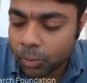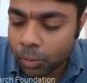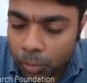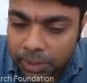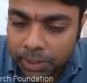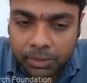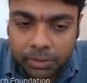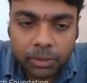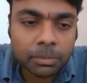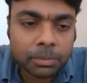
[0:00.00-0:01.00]
owning it
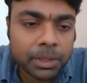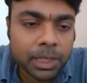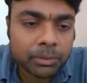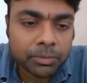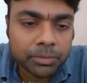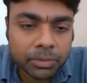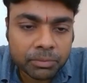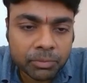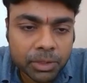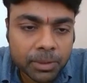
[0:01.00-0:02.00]
on behalf of
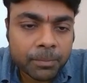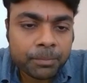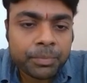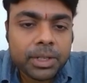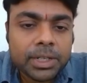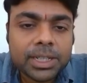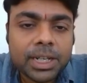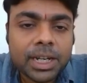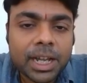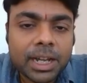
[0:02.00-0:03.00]
someone,
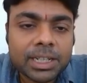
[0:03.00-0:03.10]
shall